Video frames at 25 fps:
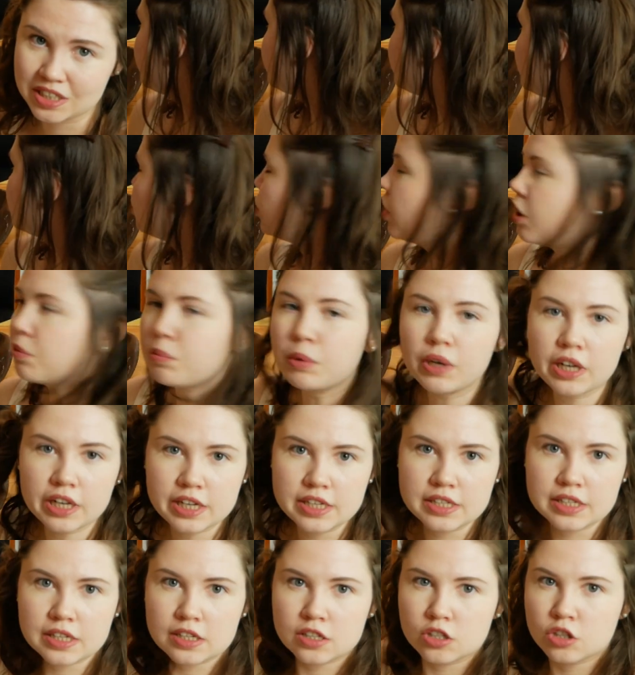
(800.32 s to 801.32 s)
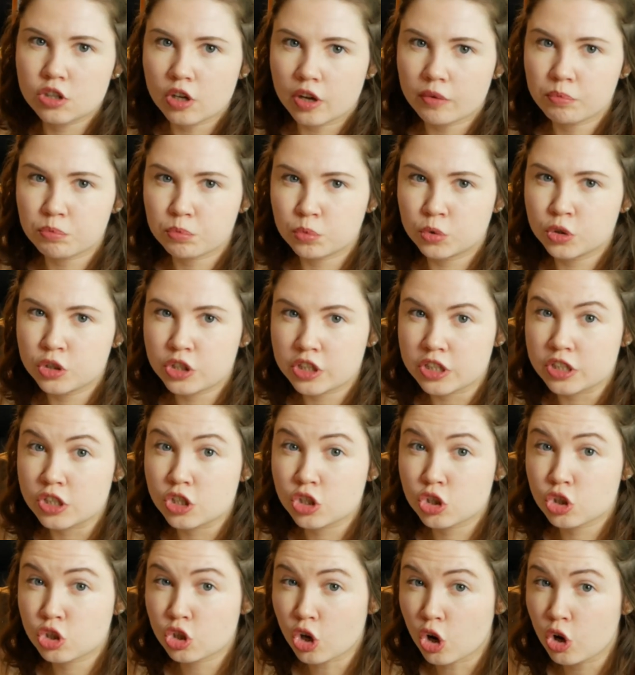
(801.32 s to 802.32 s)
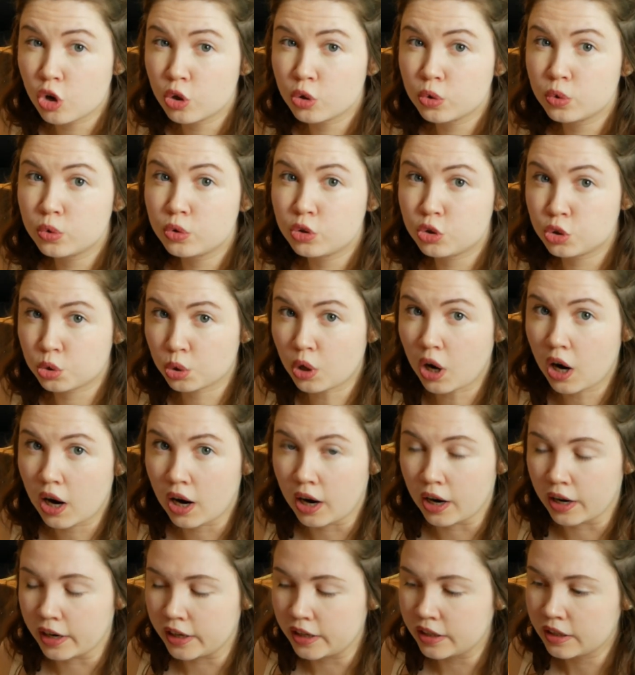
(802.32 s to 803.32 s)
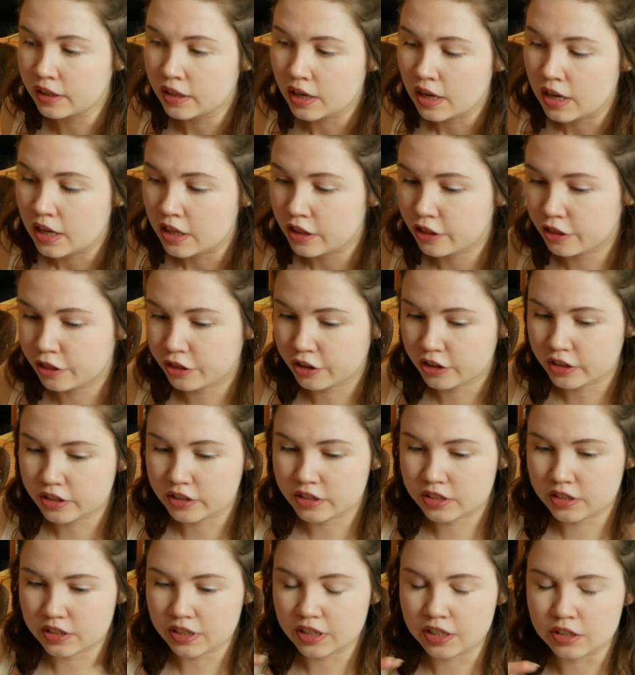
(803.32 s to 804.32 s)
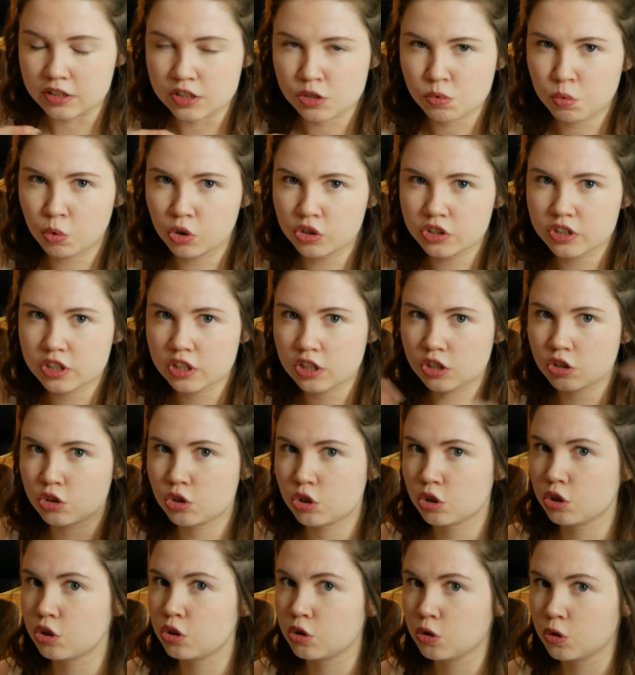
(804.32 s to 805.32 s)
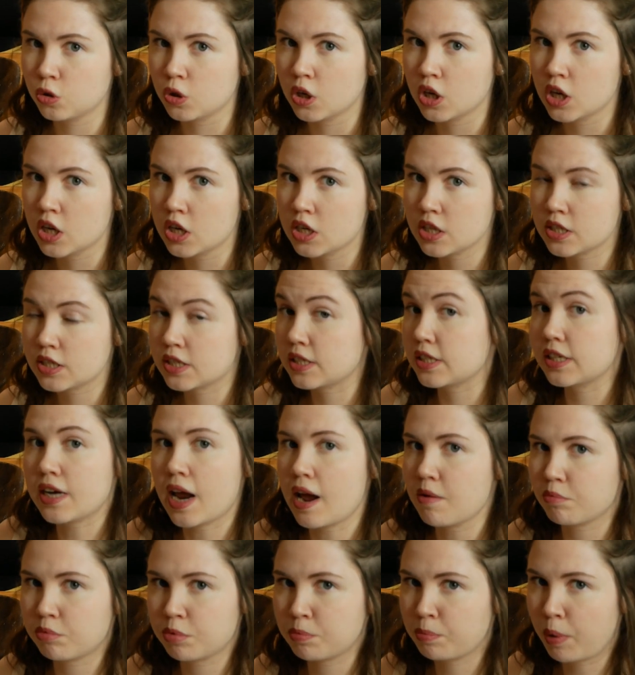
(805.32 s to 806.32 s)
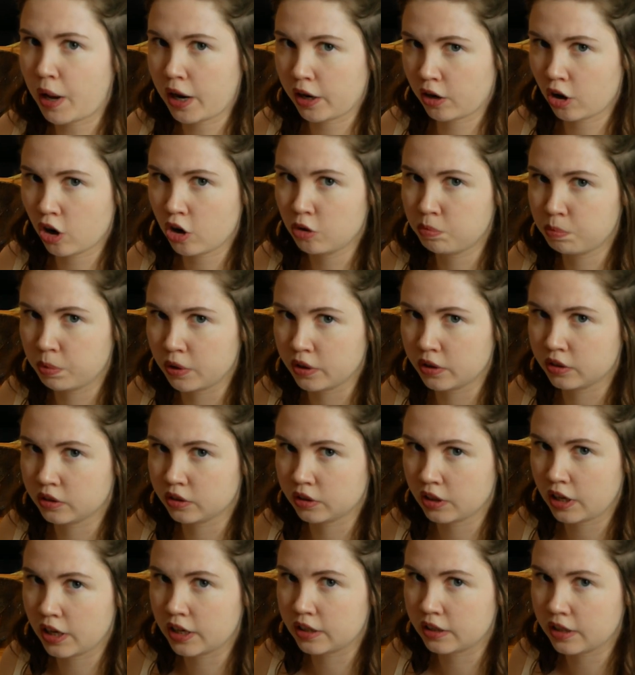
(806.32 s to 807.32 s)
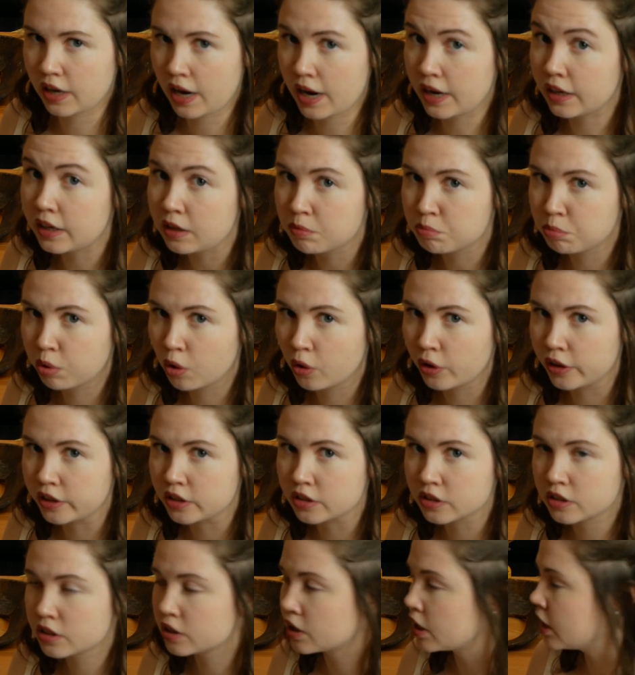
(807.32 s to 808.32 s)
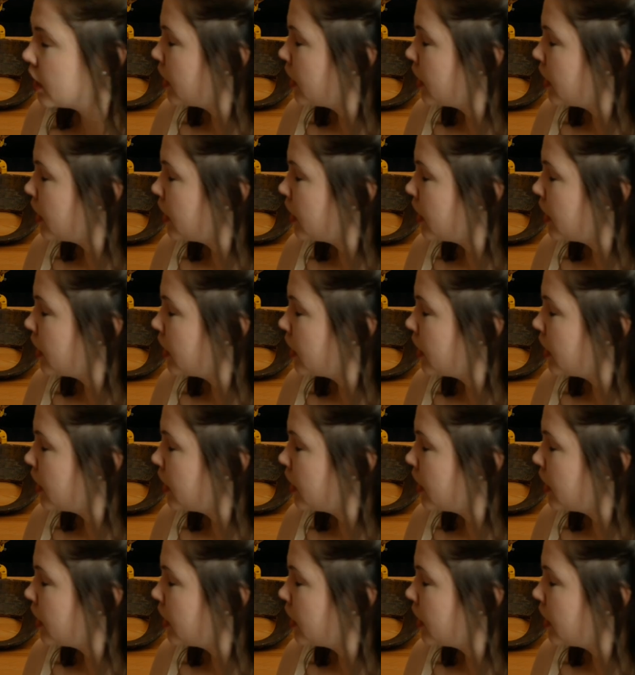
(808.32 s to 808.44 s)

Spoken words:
The trouble is that wood is so dry that it's wanting to snap back open at any point.